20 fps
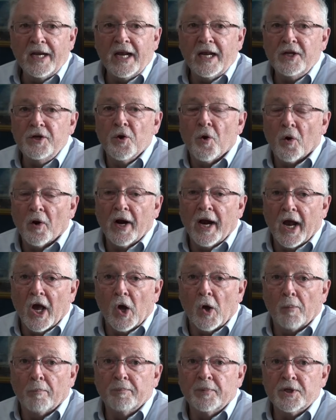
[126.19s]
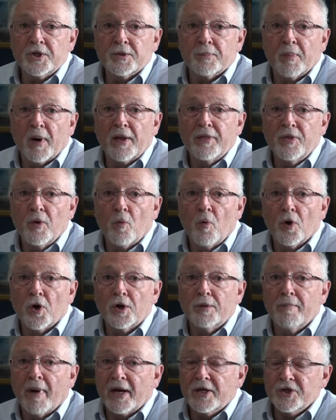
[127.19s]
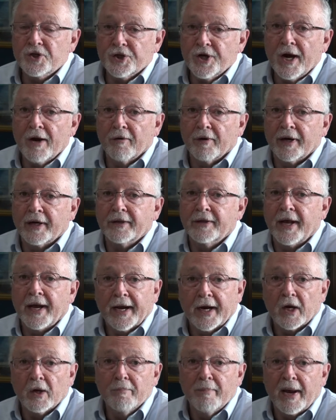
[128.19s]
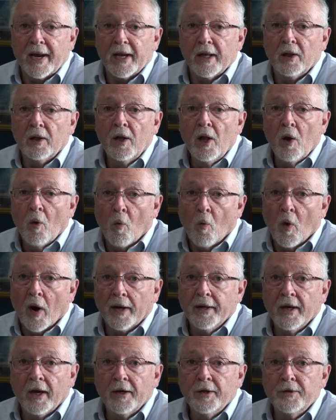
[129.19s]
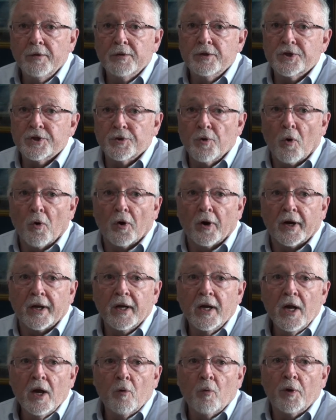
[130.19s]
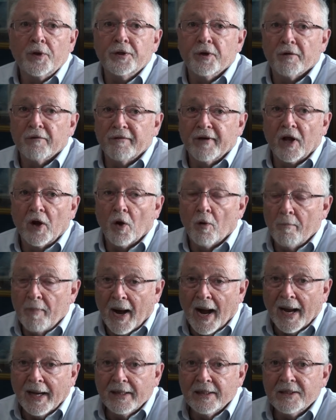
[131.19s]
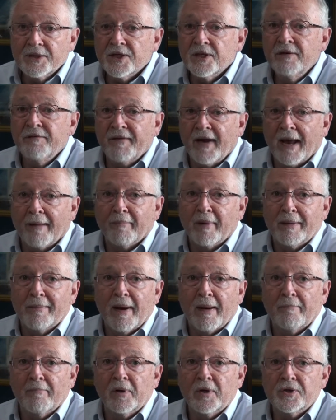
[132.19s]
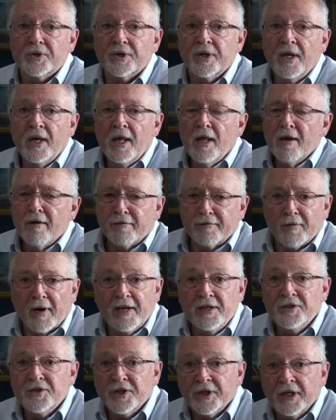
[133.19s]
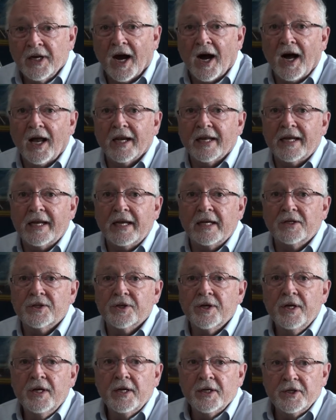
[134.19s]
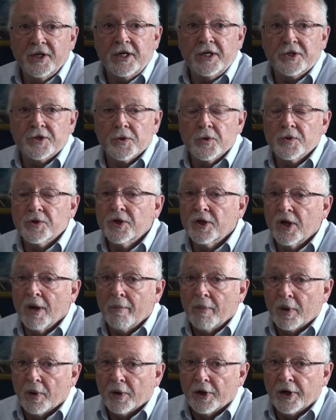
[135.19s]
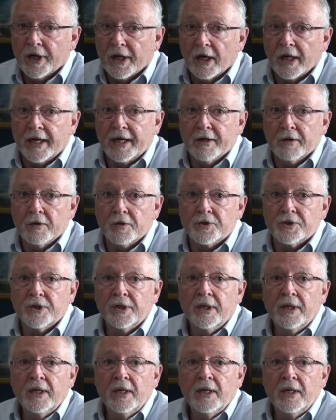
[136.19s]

need your help to spread the word by sharing the Airmail 100 story with your fellow pilots and family members, friends and colleagues, teachers and community leaders.